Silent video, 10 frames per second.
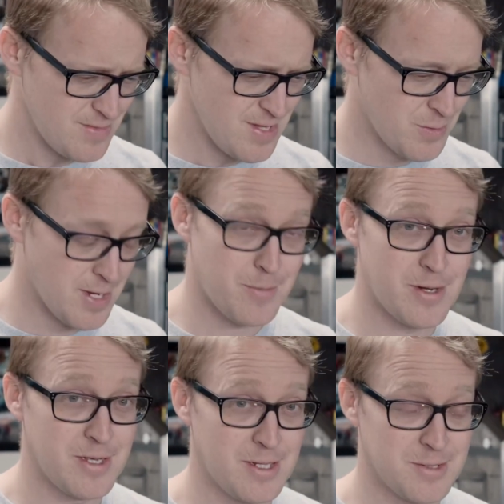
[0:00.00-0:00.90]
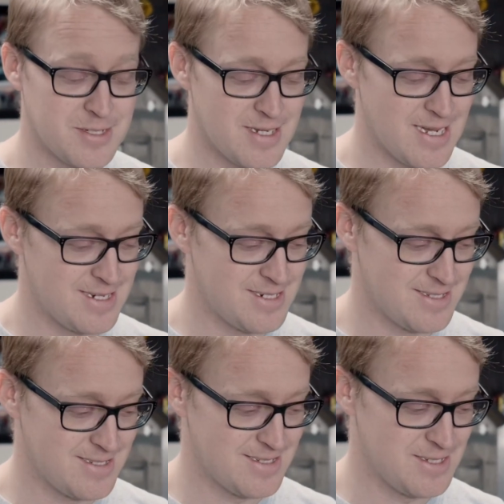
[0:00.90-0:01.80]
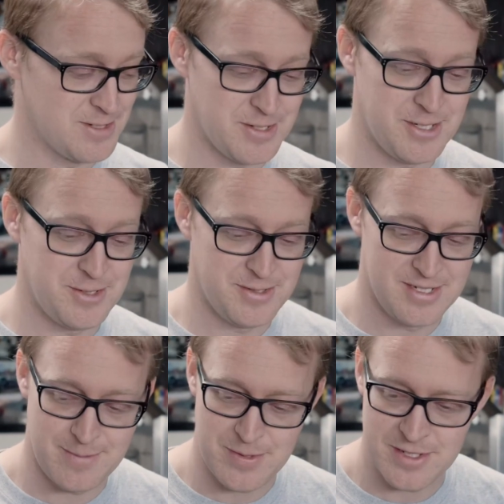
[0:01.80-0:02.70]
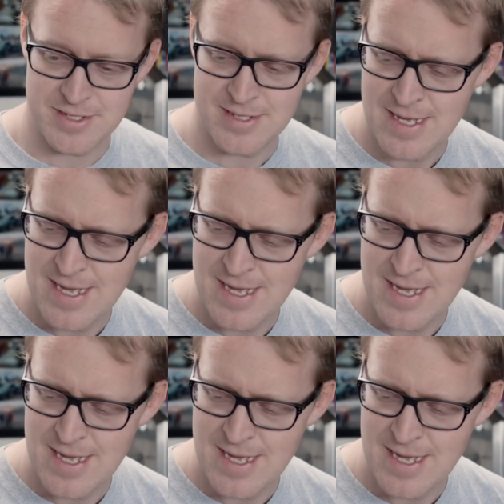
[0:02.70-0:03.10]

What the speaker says: we got pretty close. 9 inches is still huge. That puts